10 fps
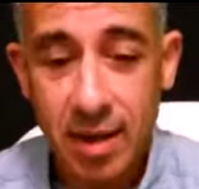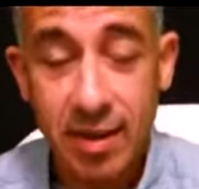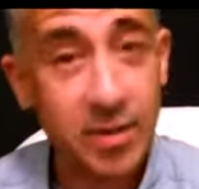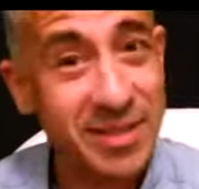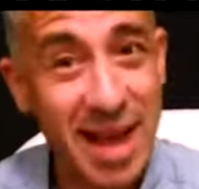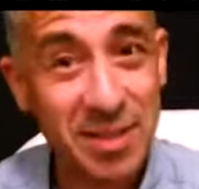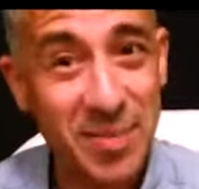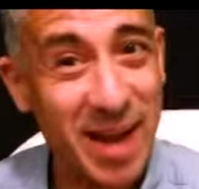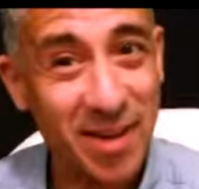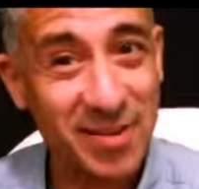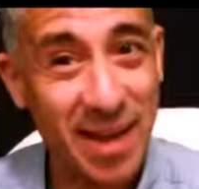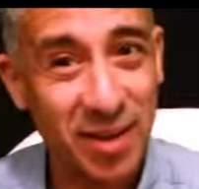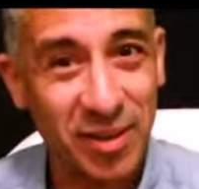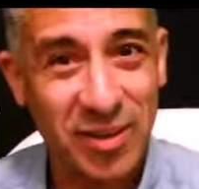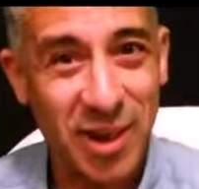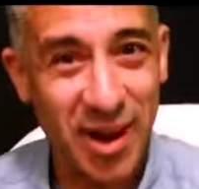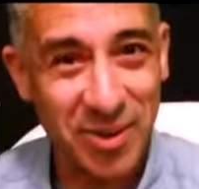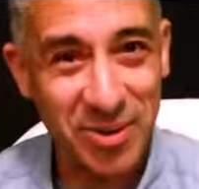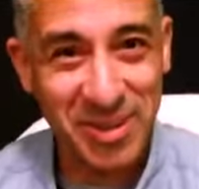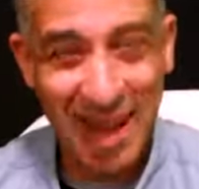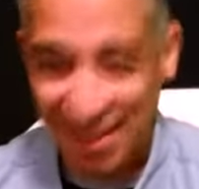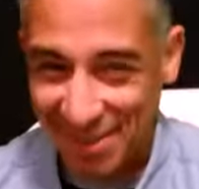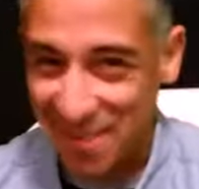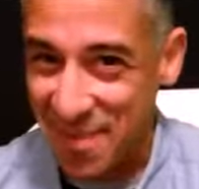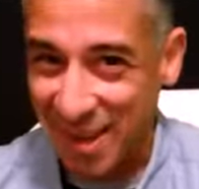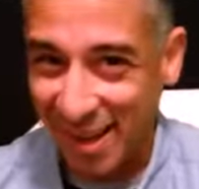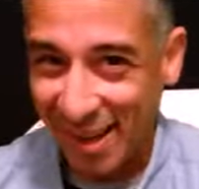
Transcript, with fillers: They'll test me, and I'll say, "Are you testing me?"